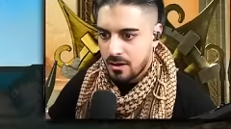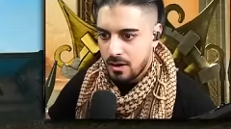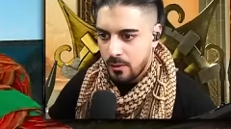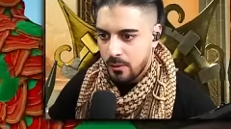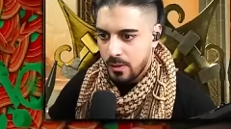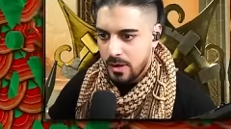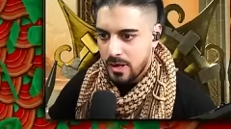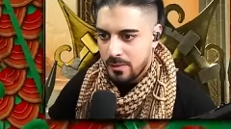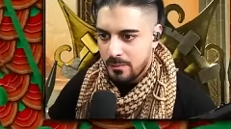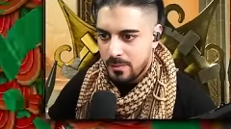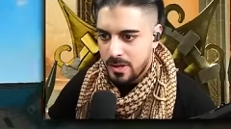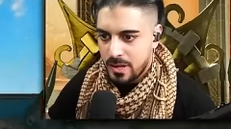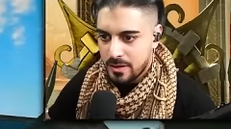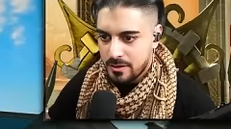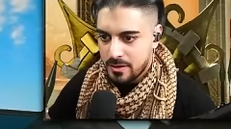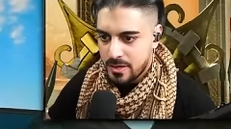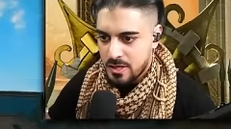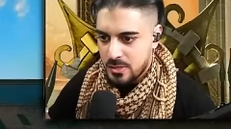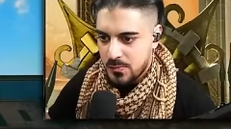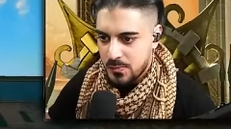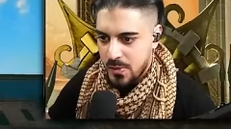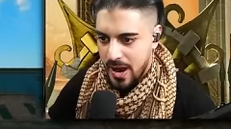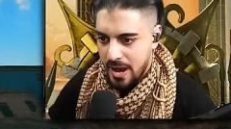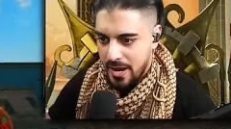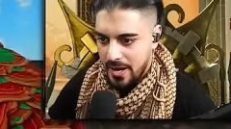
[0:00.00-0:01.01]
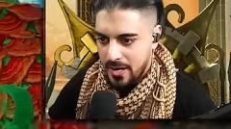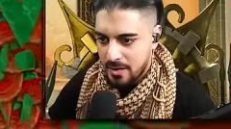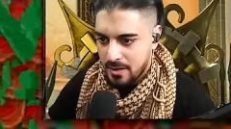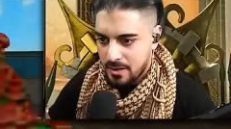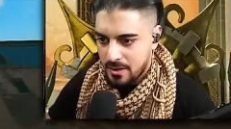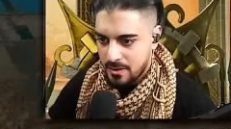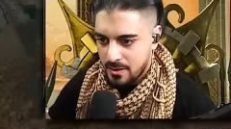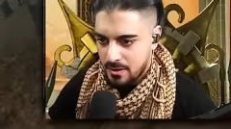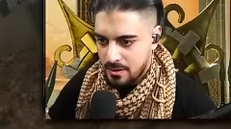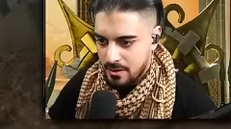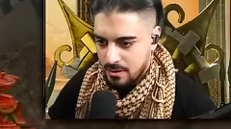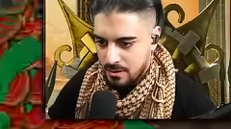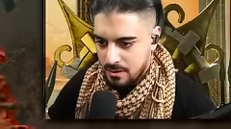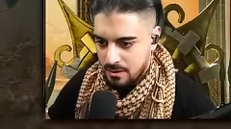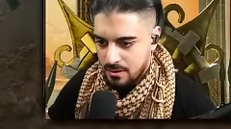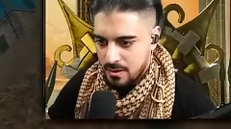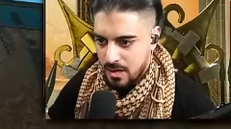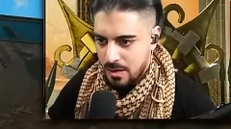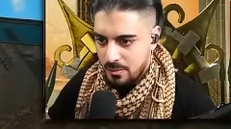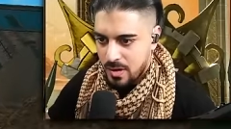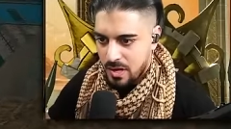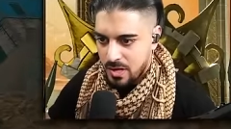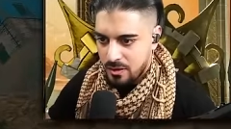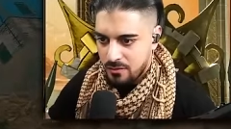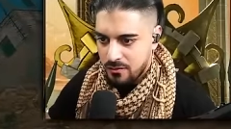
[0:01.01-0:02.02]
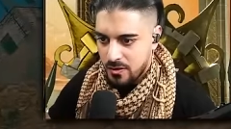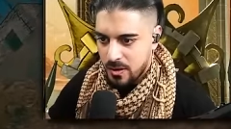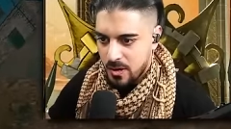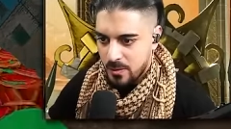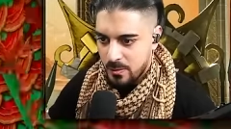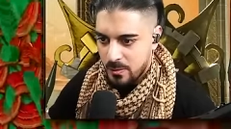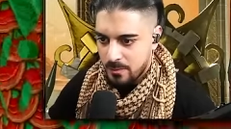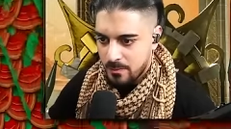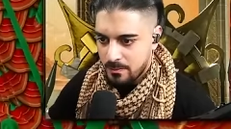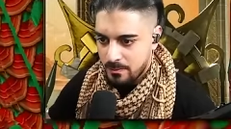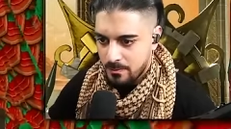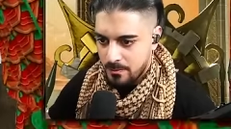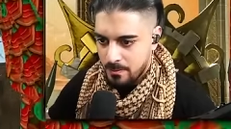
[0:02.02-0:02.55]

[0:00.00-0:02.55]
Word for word: Oh, wait a minute. He's back. I'm going to farm him.